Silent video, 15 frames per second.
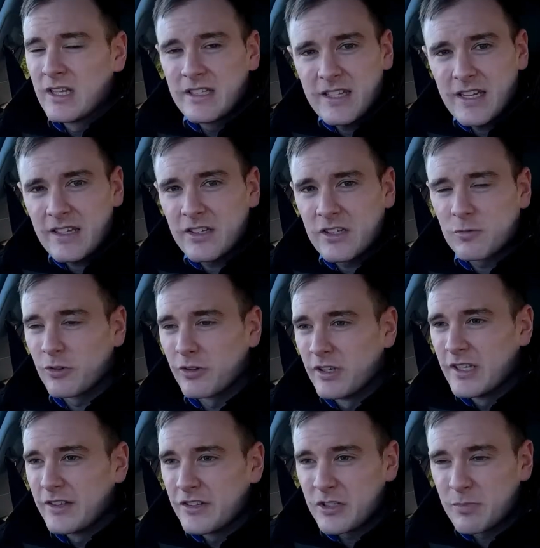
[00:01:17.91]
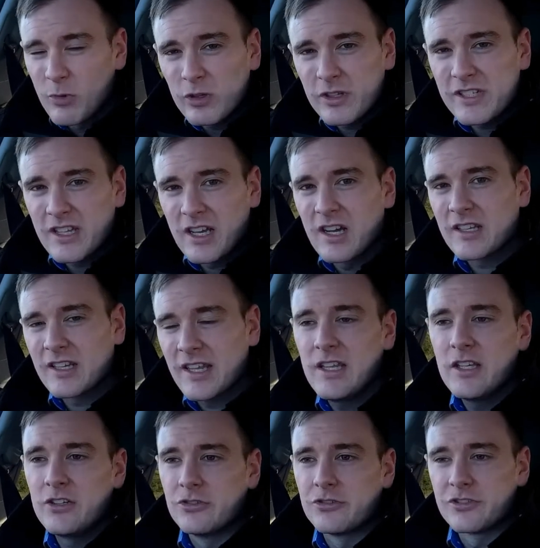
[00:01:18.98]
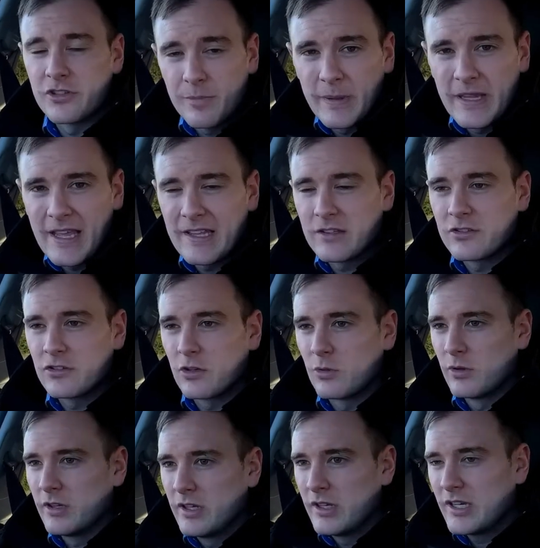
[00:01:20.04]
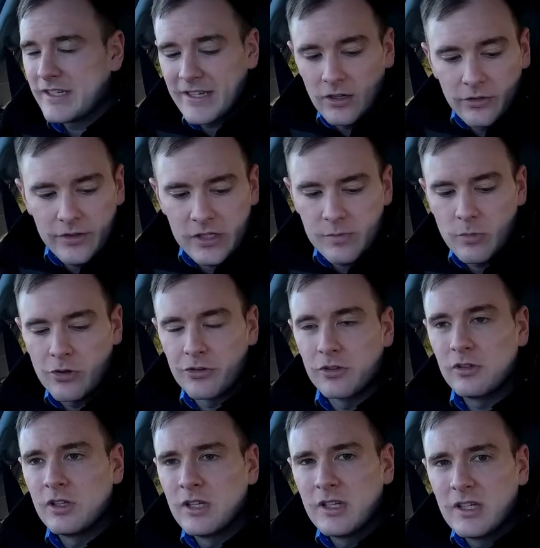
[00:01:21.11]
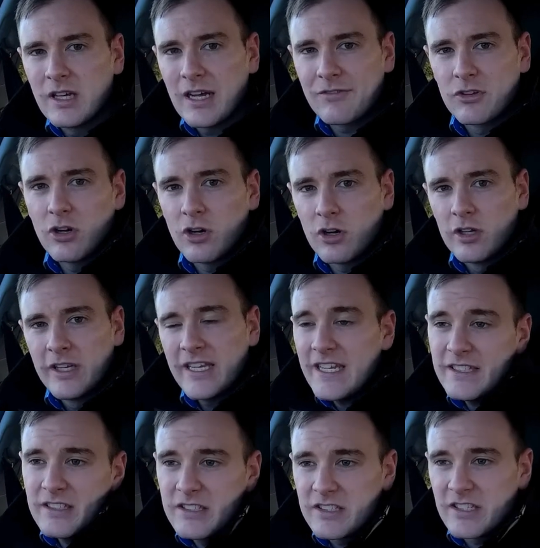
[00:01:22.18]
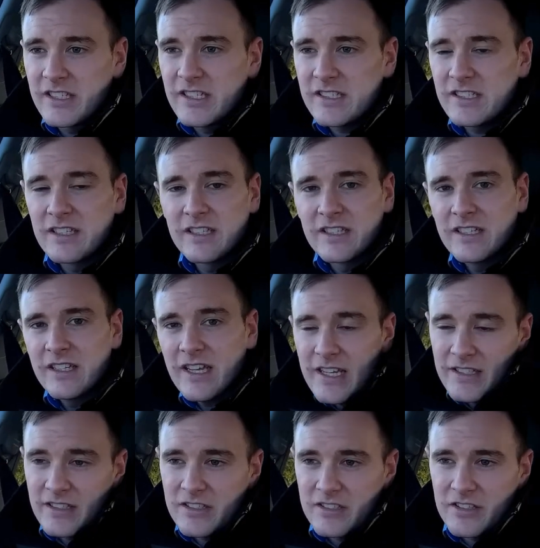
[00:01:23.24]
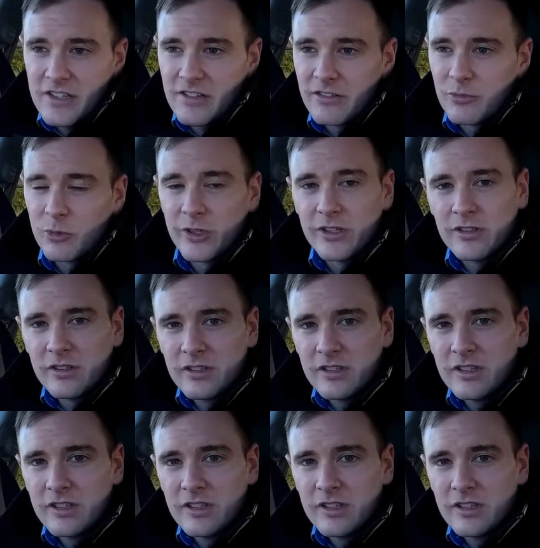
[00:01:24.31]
Take this one, the smallest car Kia does, the Picanto, and yet on this model I've got heated seats, heated steering wheel,